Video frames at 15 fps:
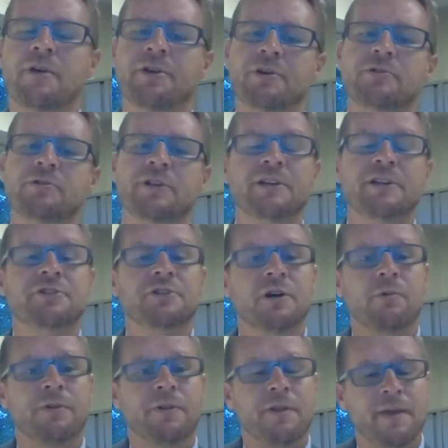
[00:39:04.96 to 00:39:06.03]
new teacher
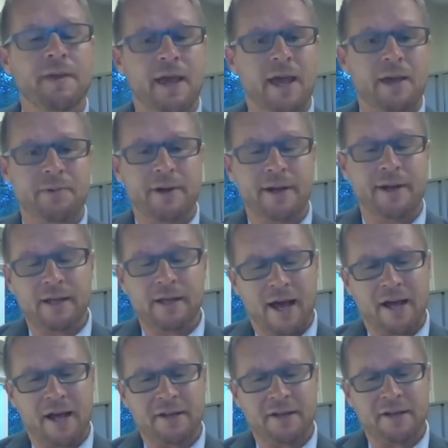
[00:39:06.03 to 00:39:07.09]
within the AP
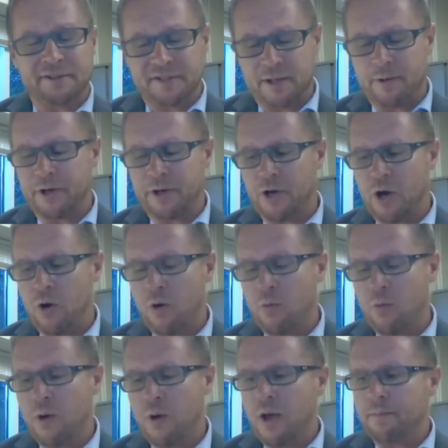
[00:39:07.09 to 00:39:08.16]
class, let's say we were to
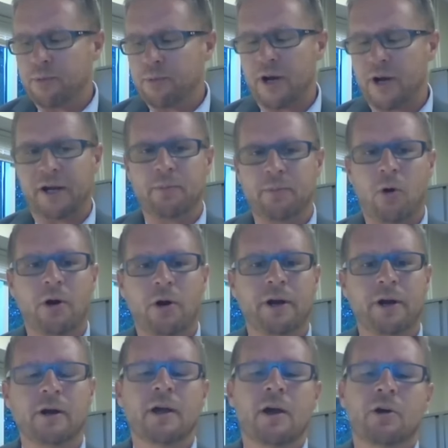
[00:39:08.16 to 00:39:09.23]
go brick and
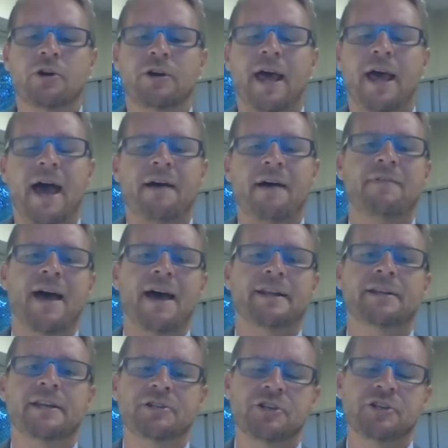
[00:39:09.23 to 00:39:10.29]
mortar could have that
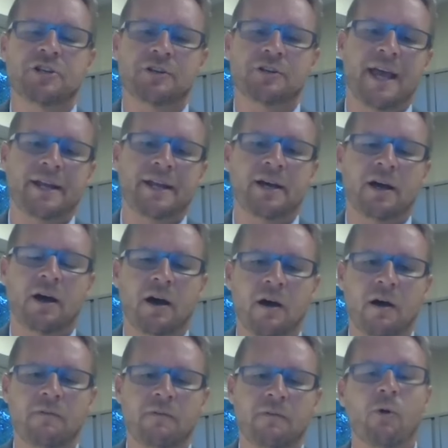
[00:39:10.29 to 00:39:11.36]
additional data
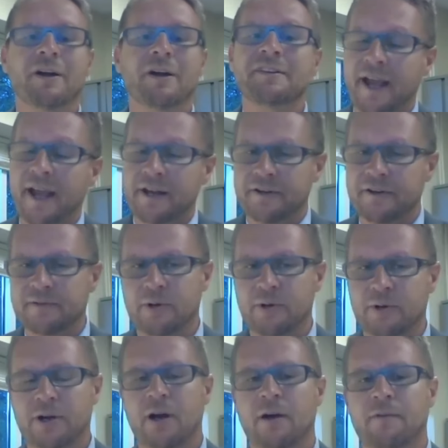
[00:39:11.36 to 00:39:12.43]
of what standards were
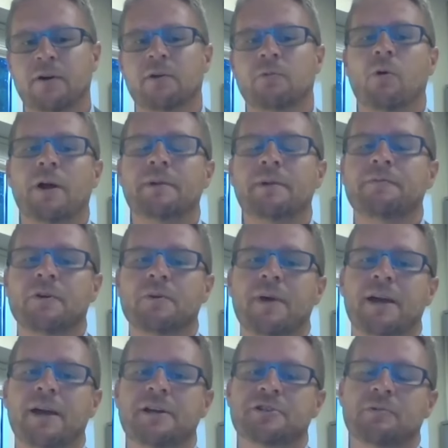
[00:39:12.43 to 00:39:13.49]
covered, what
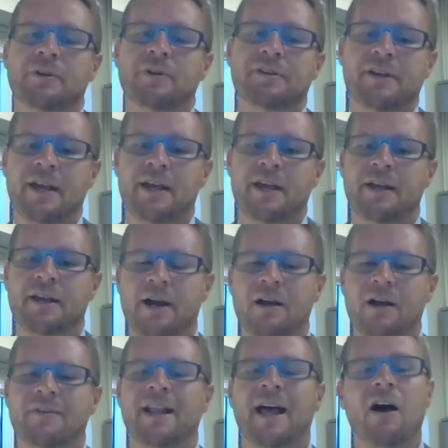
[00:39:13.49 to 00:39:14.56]
information was taken care
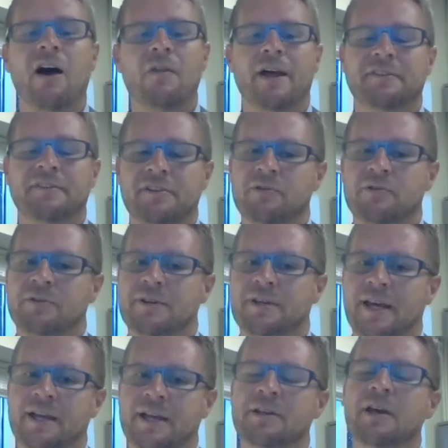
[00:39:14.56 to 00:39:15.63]
of, and how that student
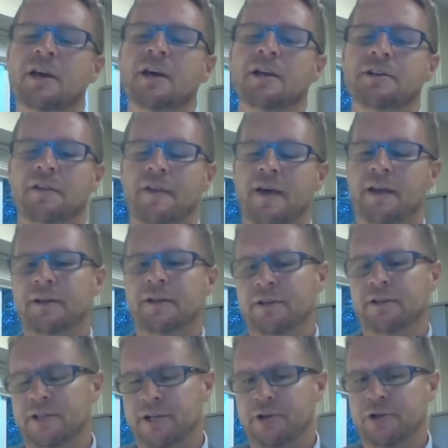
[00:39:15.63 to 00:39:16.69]
did to then
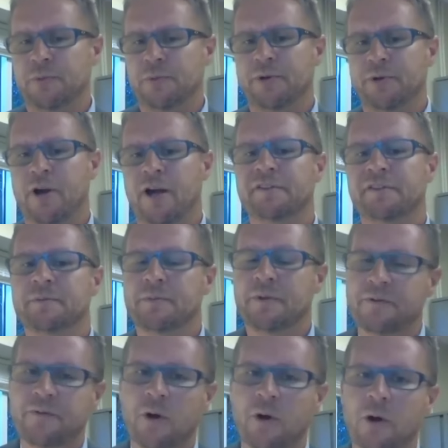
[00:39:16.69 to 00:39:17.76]
continue to progress and
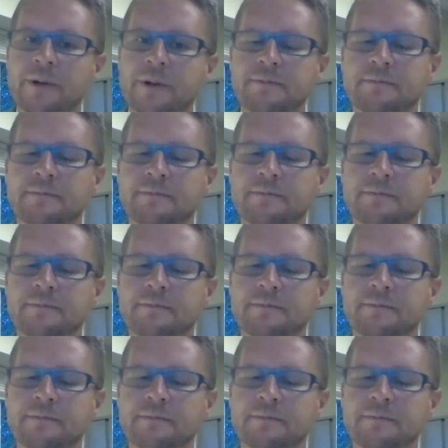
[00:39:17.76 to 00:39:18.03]
move forward.